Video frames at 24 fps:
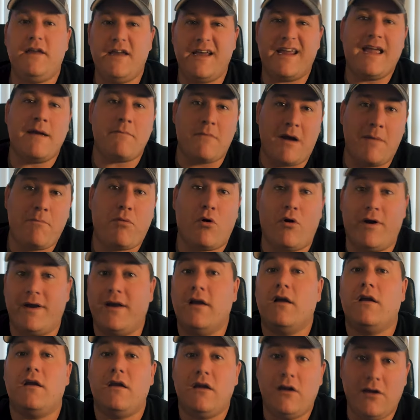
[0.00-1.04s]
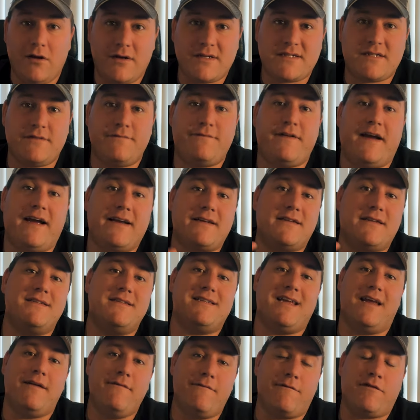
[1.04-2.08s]
You get my point. Lots of
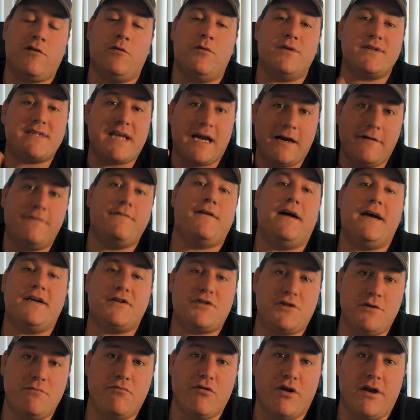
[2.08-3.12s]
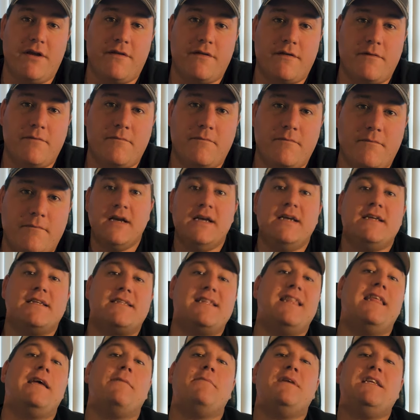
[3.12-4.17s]
factors influence how fast you breathe.
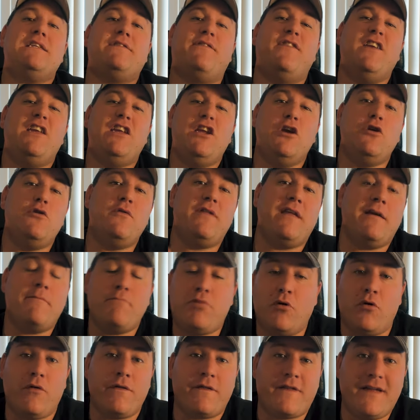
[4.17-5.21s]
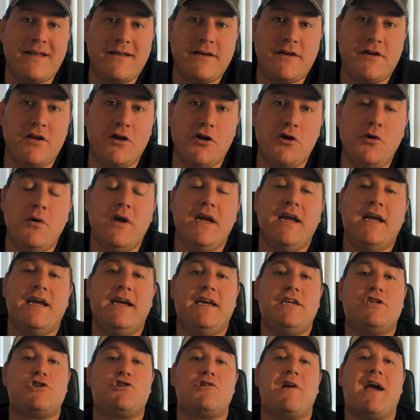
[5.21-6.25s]
So that means for you, the important thing to do
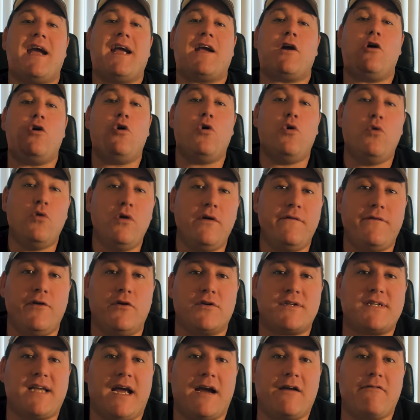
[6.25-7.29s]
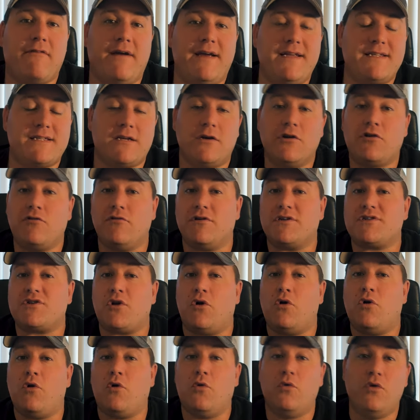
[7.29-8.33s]
is track all of your SAC rates across
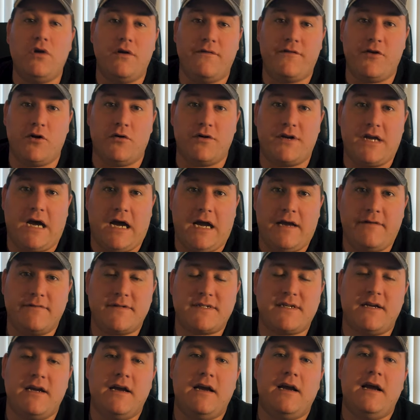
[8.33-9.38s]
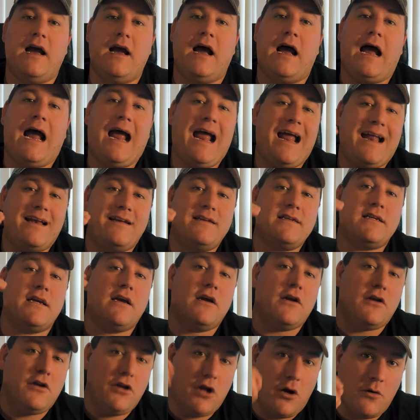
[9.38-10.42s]
all of your dives. And
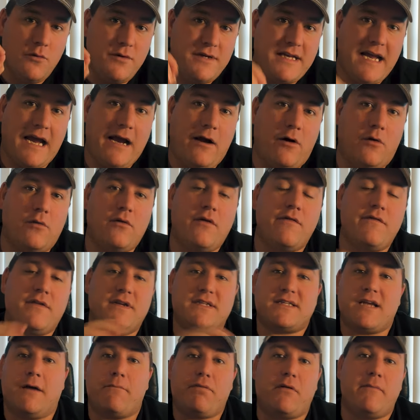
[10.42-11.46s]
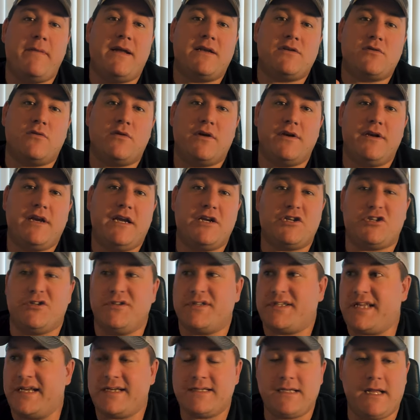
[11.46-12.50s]
note down the supplemental
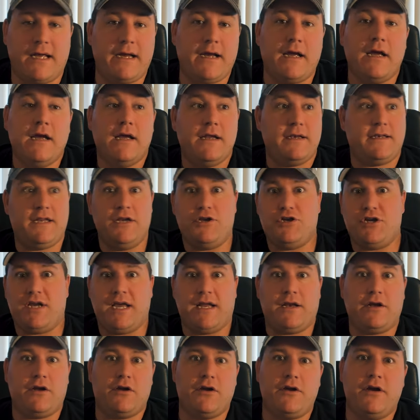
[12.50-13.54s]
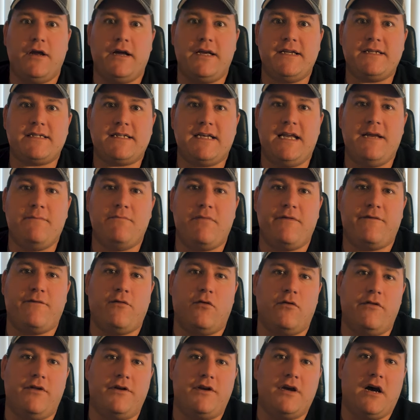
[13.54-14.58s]
conditions. Things like, did you get a good night's sleep
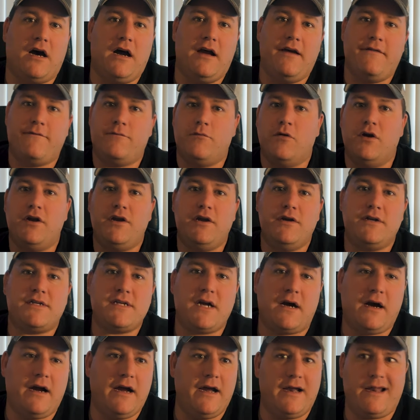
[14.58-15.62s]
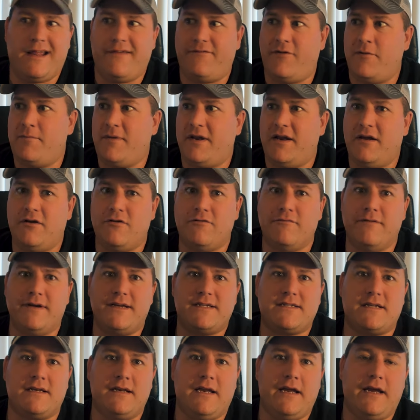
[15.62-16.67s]
before the dive? Were you tired? Have you been ill
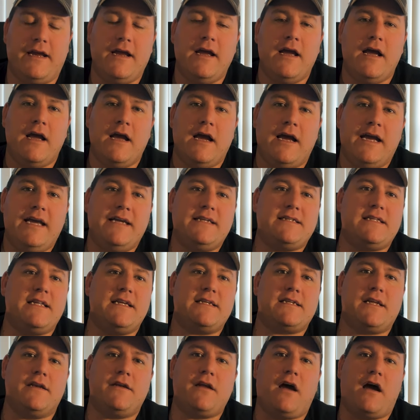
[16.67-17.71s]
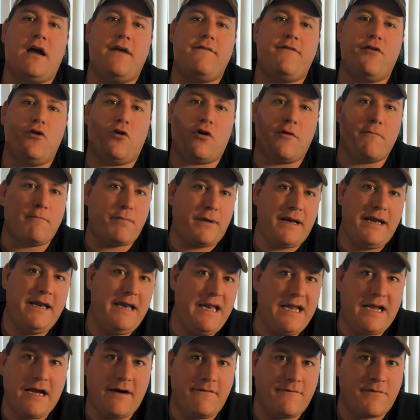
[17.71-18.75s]
recently? Is this a dive you're
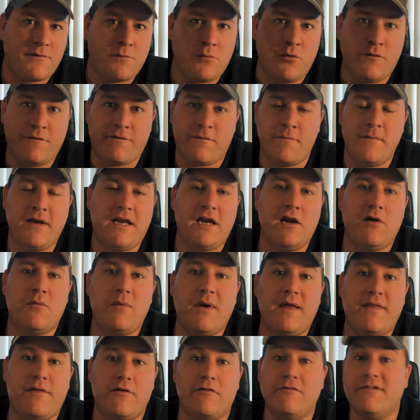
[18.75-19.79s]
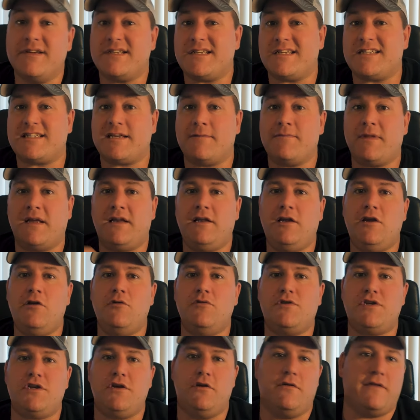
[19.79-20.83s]
completely comfortable and familiar with, or is it something new
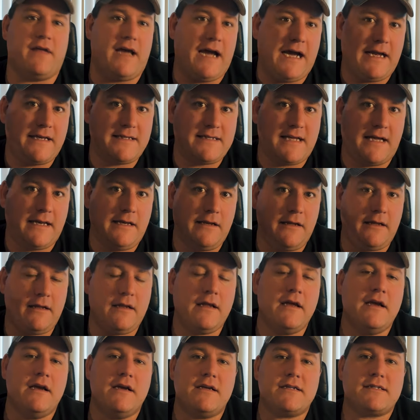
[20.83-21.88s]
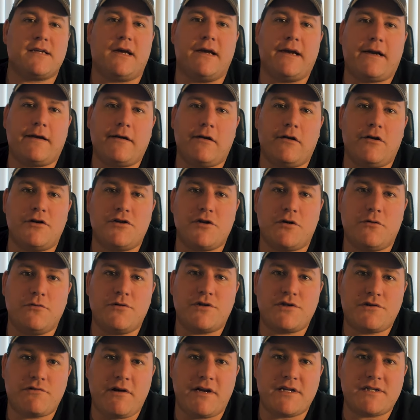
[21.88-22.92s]
to you that adds that little psychological
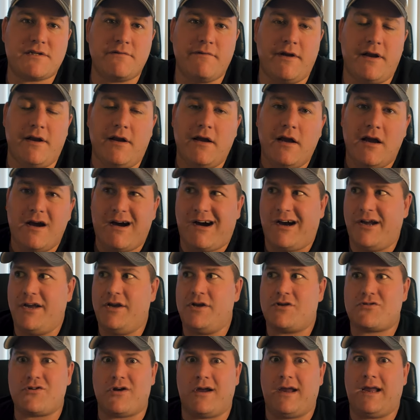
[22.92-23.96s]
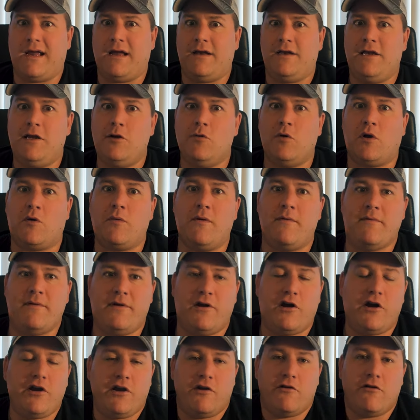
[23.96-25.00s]
stressor in? Are you trying out new equipment?
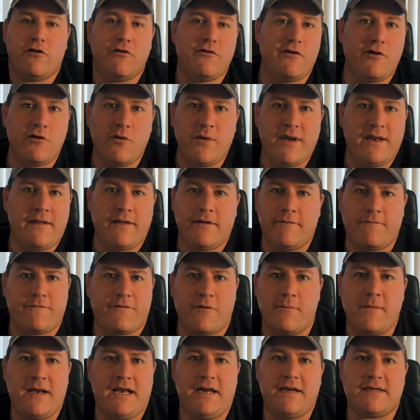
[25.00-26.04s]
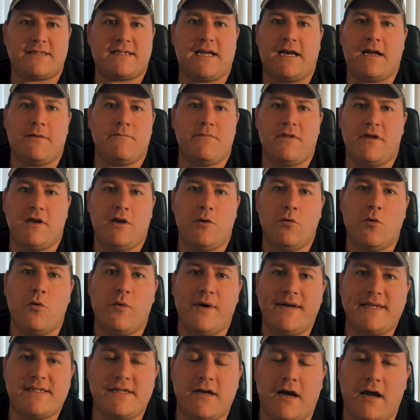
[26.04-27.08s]
Are you in the familiar setup that you
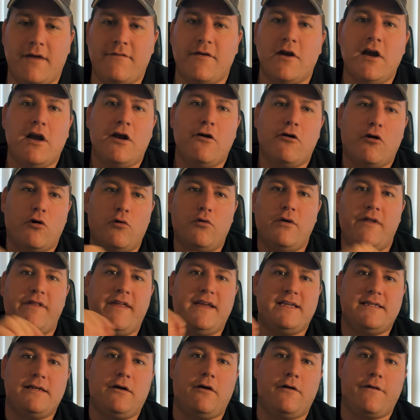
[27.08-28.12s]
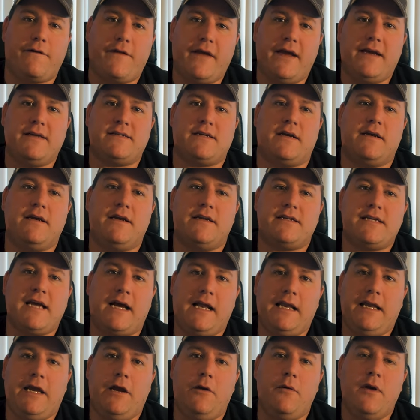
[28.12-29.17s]
always dive? All of these little things are going to
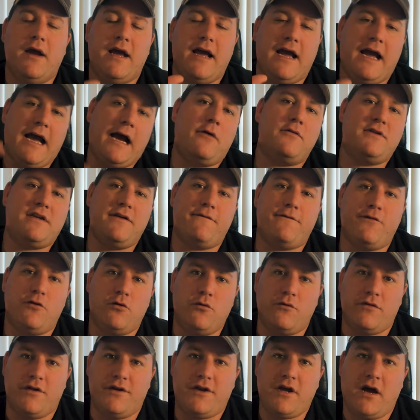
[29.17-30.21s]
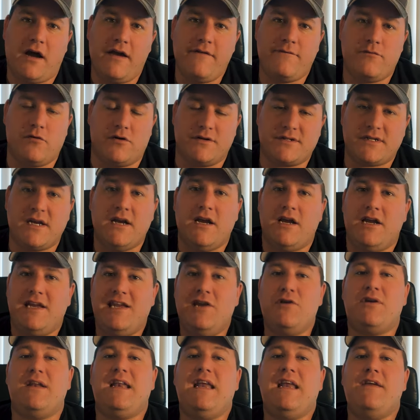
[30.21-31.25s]
tell you how difficult the dive was.
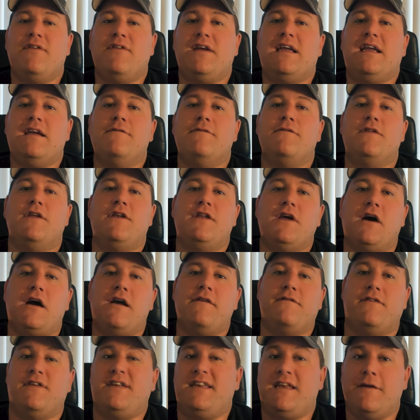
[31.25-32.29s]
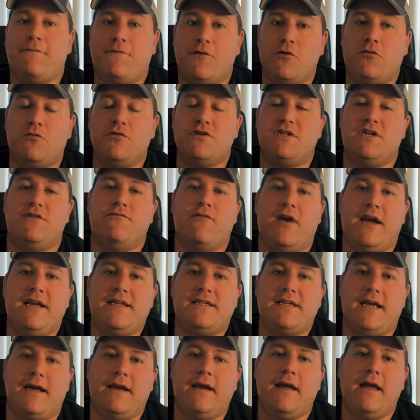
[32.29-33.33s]
You can even give the dive a difficulty
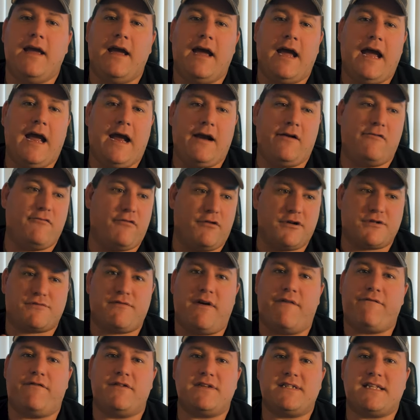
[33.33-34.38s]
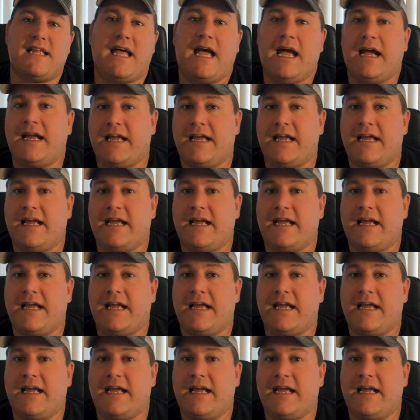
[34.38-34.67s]
rating and cross-reference that